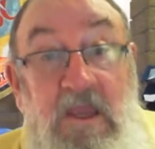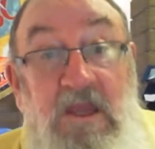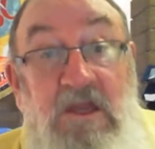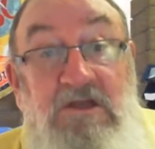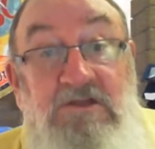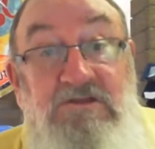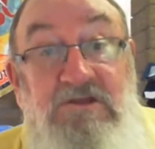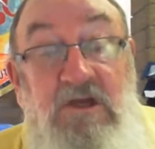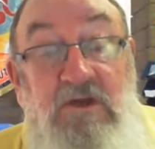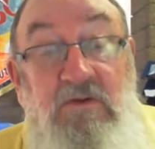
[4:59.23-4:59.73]

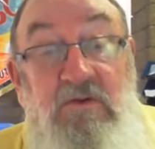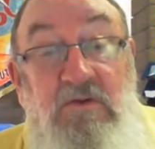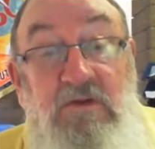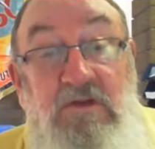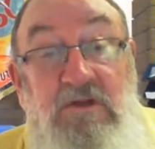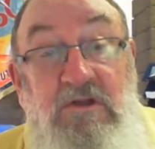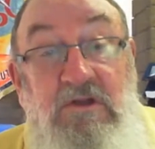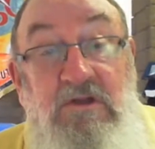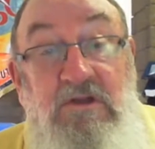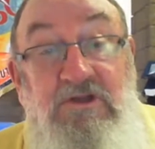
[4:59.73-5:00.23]
So
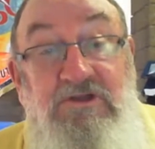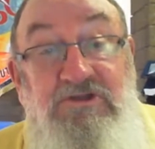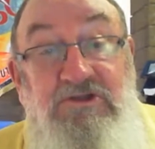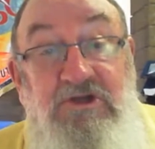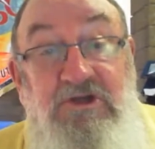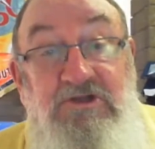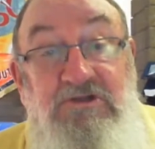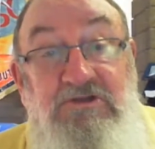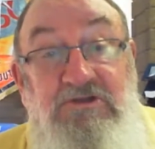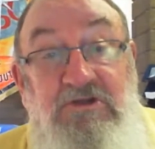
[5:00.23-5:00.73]
the
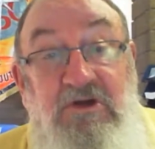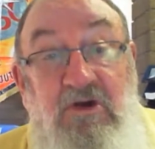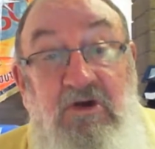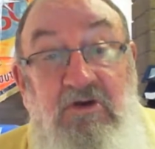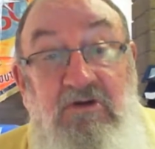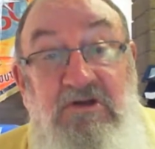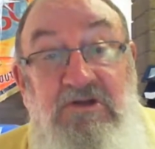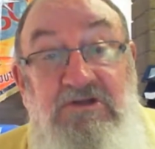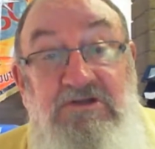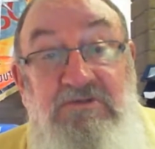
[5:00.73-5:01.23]
church
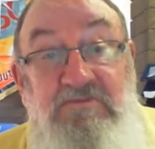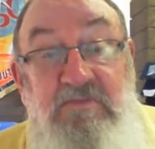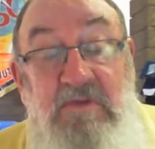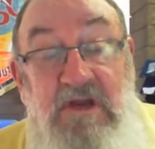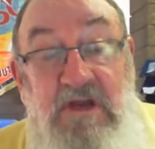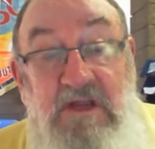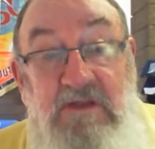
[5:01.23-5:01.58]
honours many